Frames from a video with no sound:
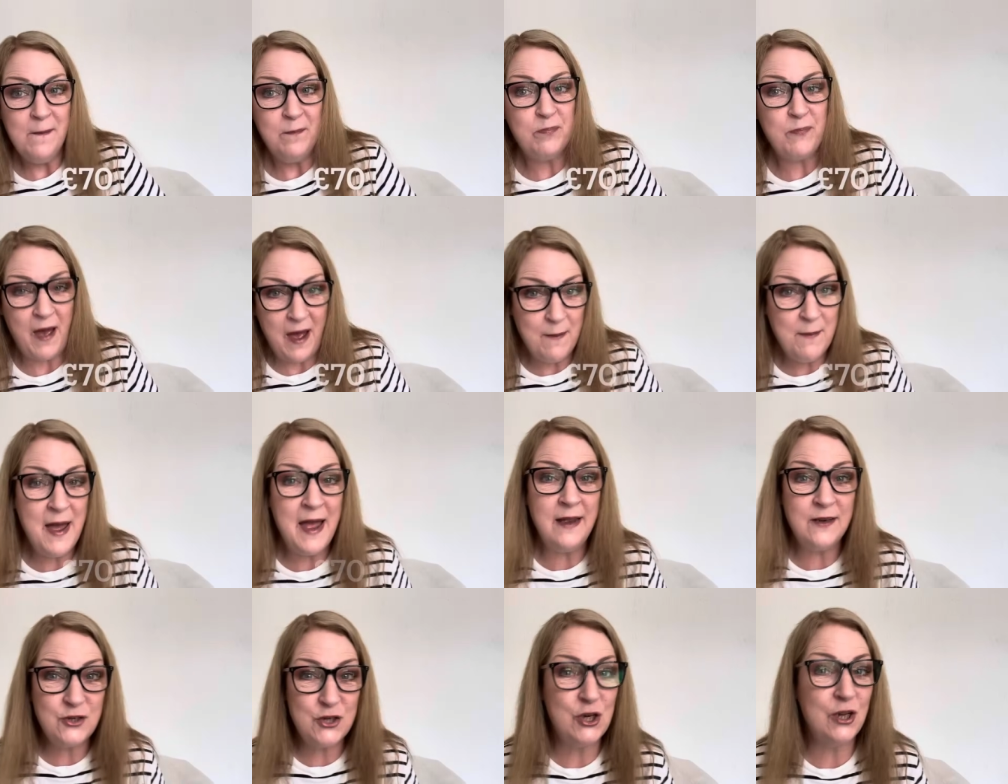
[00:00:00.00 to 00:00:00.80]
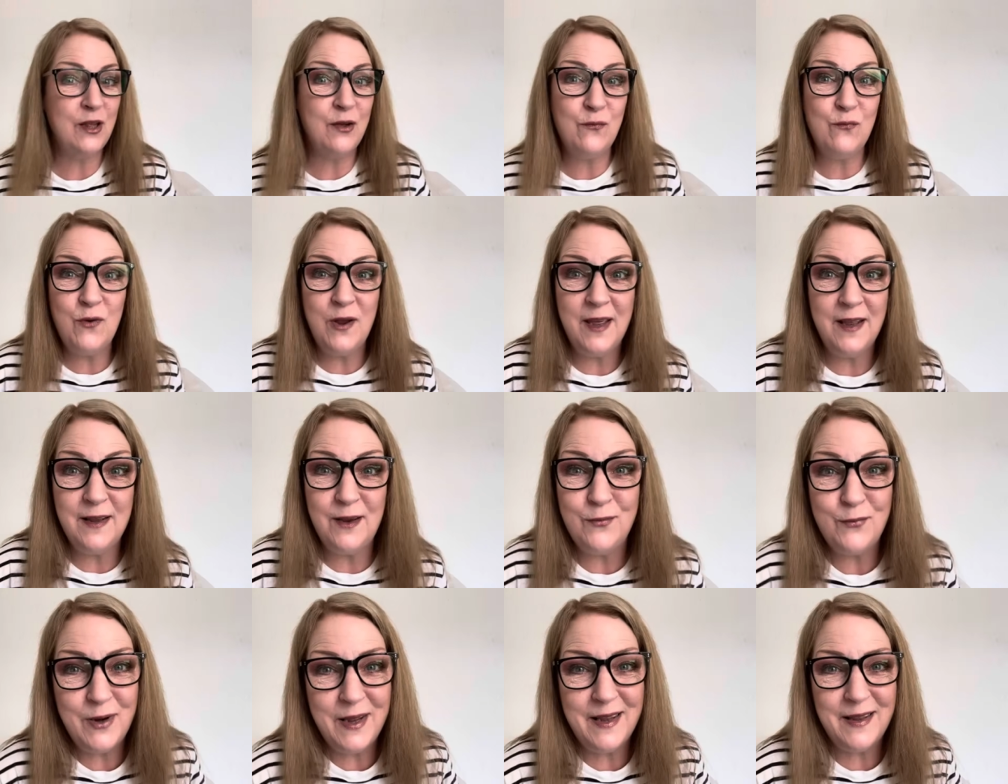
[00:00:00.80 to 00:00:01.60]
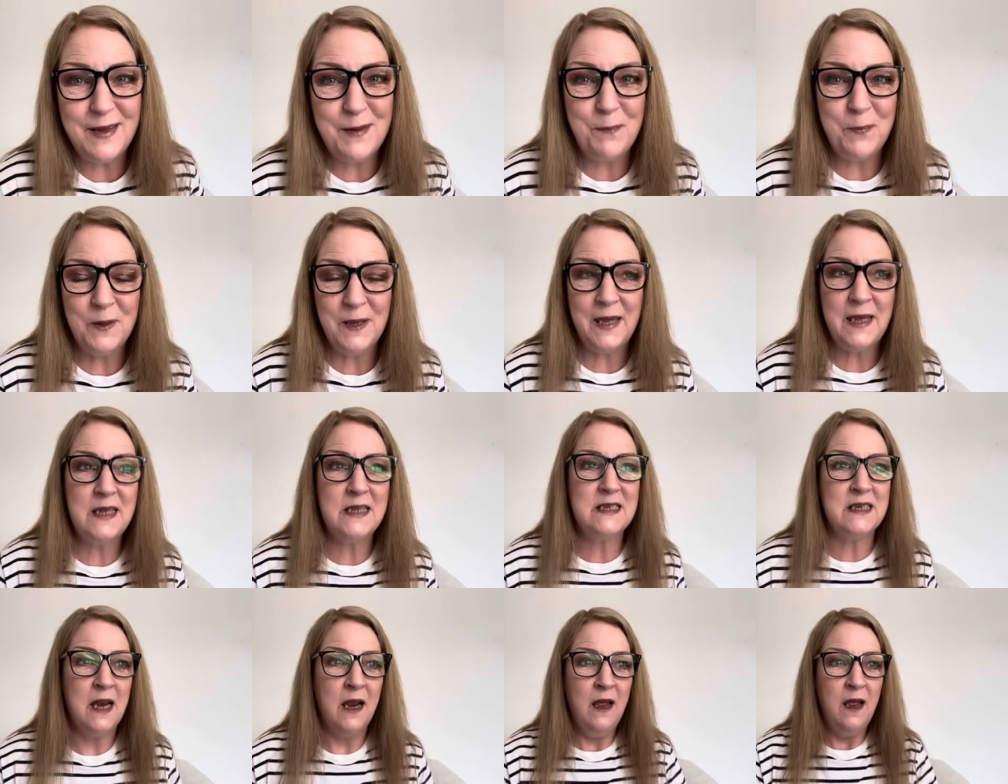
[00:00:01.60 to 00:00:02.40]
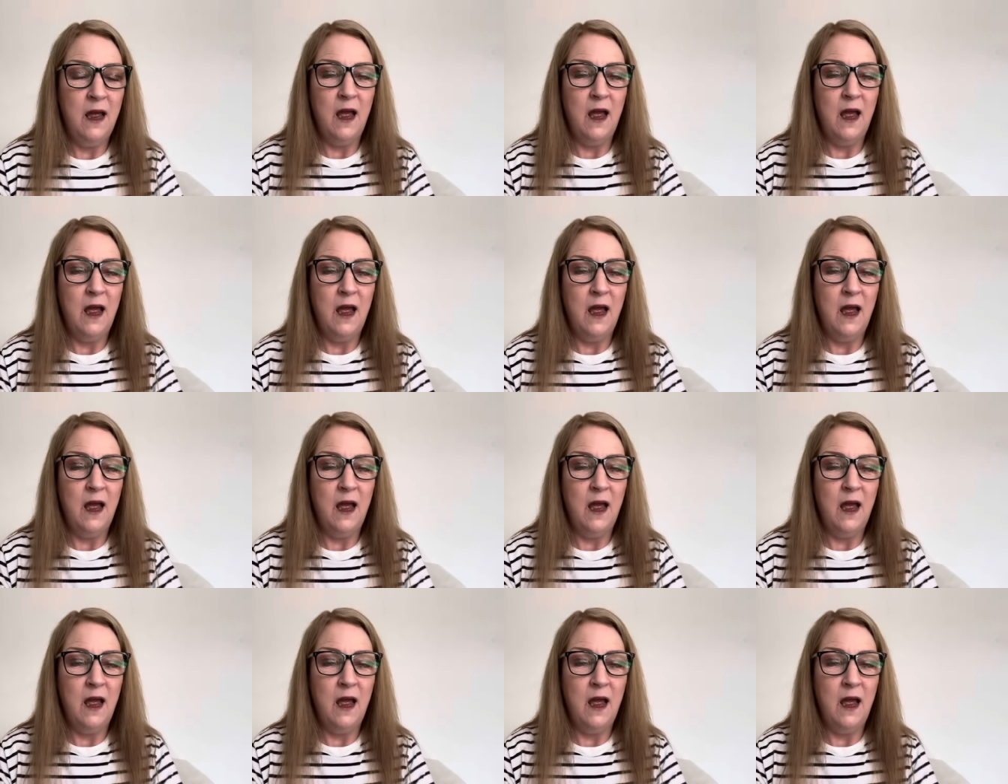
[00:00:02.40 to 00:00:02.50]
But I'm actually really, really pleased.